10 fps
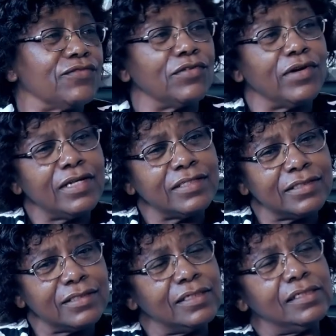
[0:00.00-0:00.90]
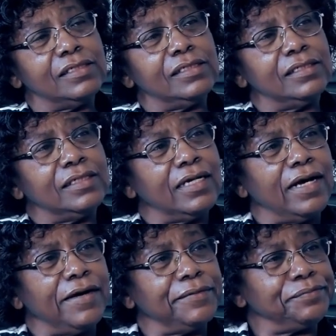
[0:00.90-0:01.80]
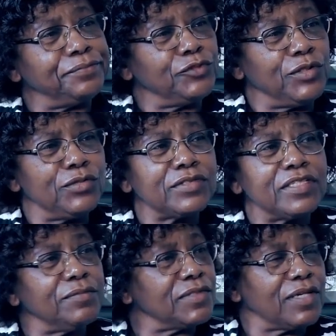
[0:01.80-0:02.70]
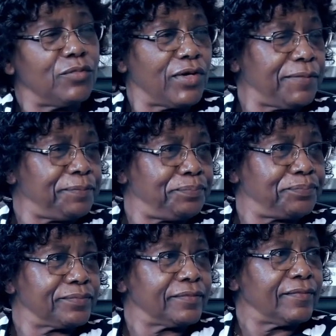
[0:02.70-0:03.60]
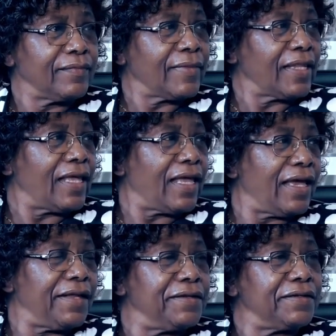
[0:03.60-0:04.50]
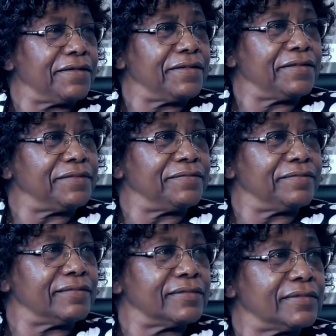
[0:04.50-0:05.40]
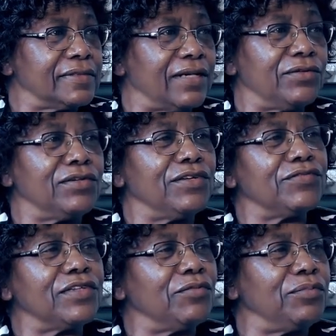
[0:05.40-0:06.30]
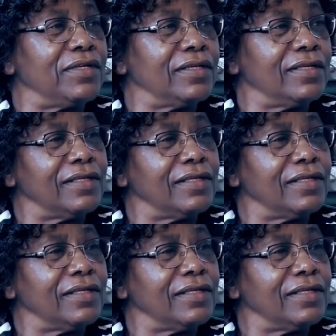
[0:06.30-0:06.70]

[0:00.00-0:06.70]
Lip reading: for us, we lost them somewhere, and I don't know if they'll be.